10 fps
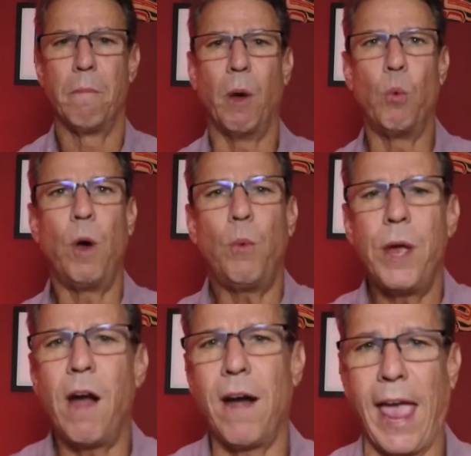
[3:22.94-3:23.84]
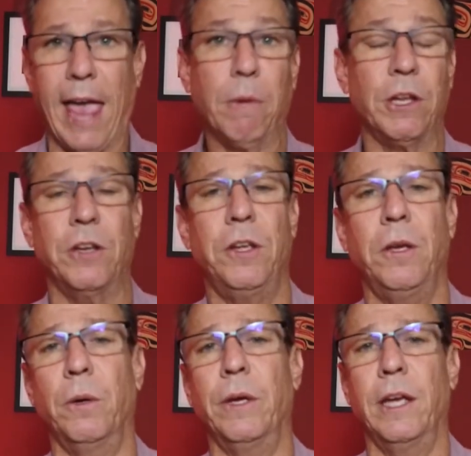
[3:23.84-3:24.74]
But what we are able to
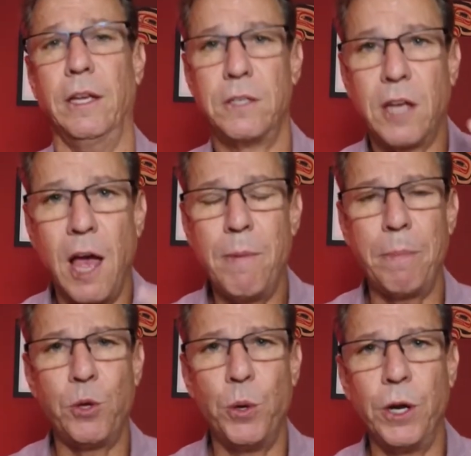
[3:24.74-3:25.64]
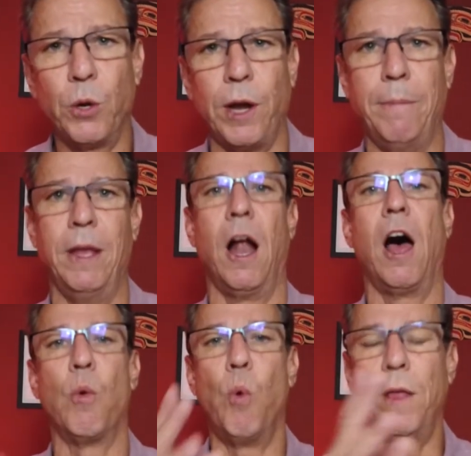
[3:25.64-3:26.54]
do is come up to an agreement
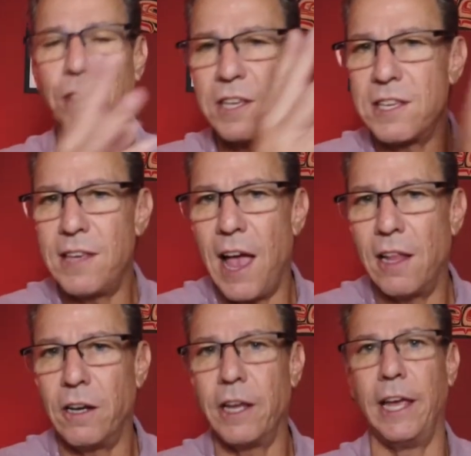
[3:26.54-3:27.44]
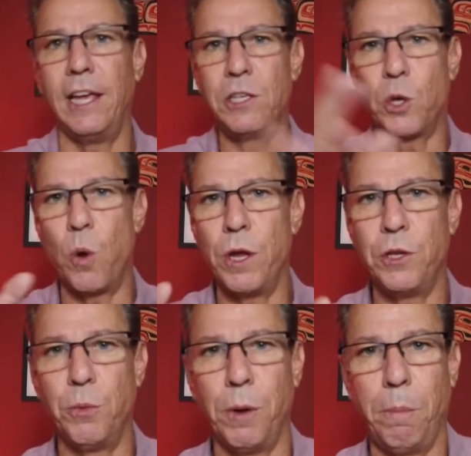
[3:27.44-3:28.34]
on what the seller is
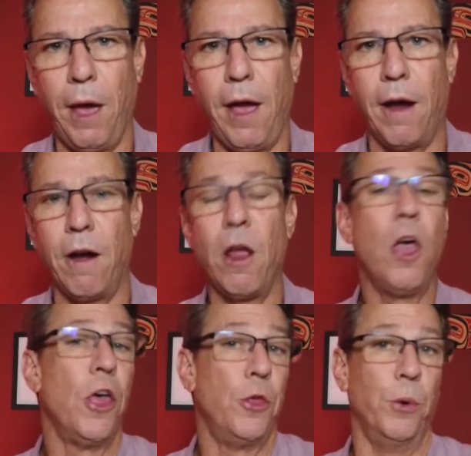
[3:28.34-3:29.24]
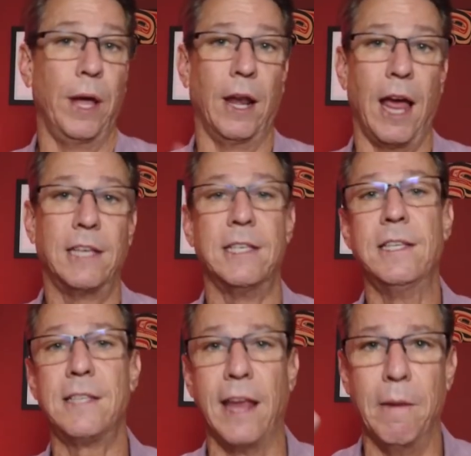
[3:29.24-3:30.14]
going to repair through a
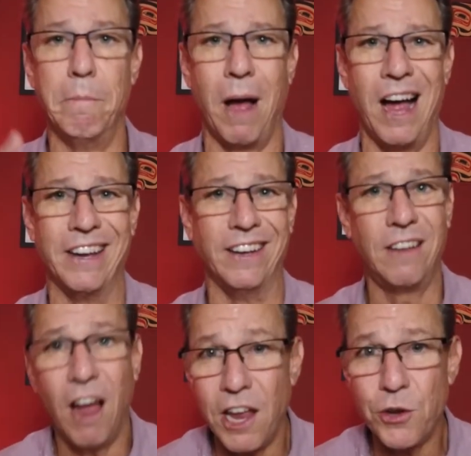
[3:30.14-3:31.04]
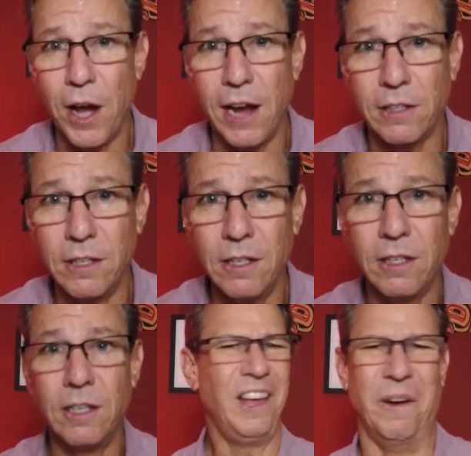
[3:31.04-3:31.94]
licensed and bonded contractor.
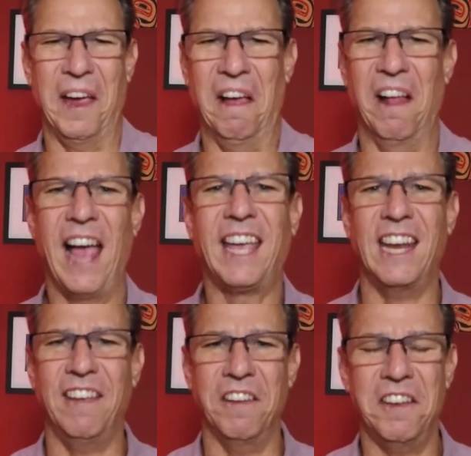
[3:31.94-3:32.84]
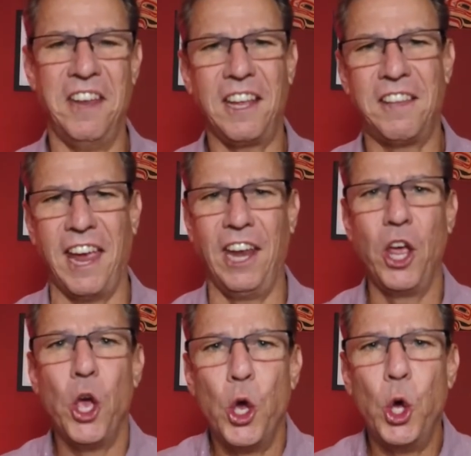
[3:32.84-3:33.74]
Oh hell, I can even dictate
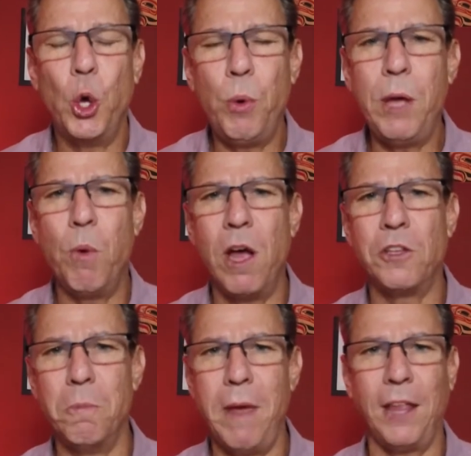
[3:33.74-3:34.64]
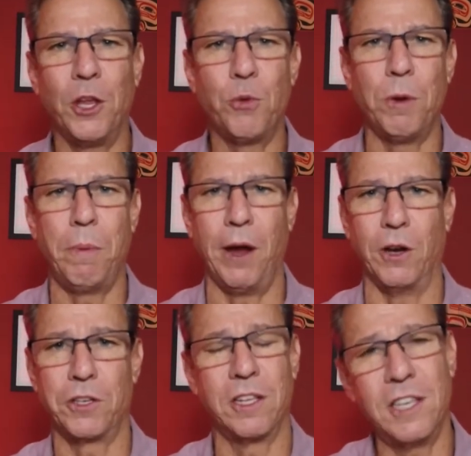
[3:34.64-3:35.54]
who we want to make those
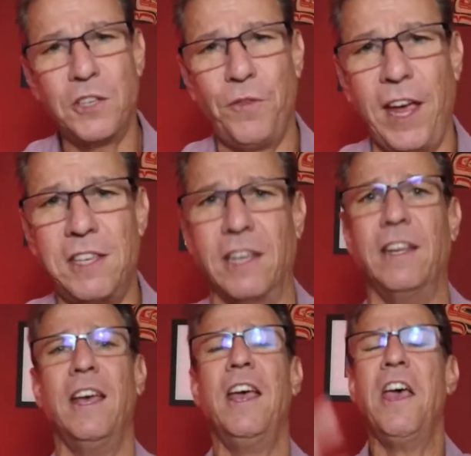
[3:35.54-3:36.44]
repairs, because let's face it,